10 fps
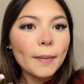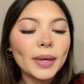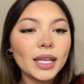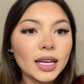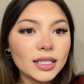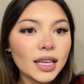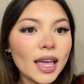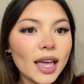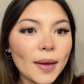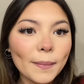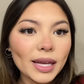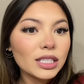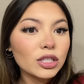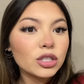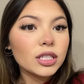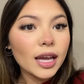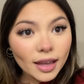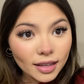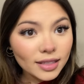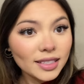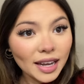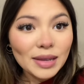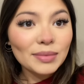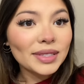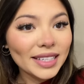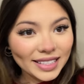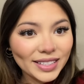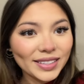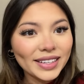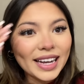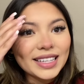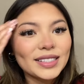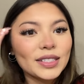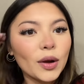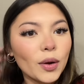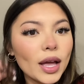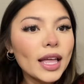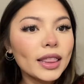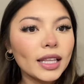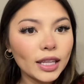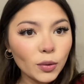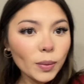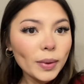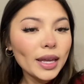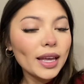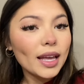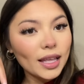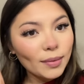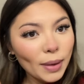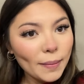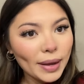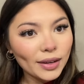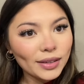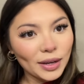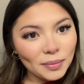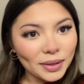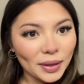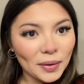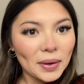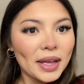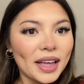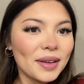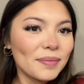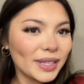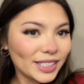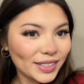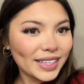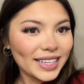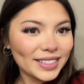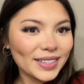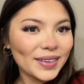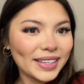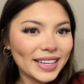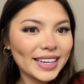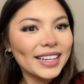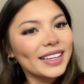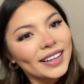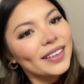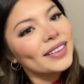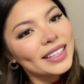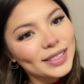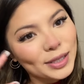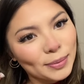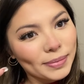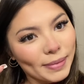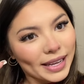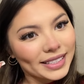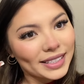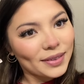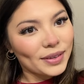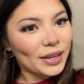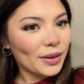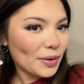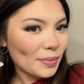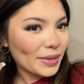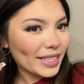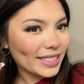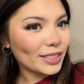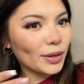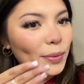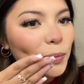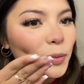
because it makes it 10 times easier guys so the link will be in my bio down below and make sure you guys go get it now let's jump back into the video hope you guys enjoy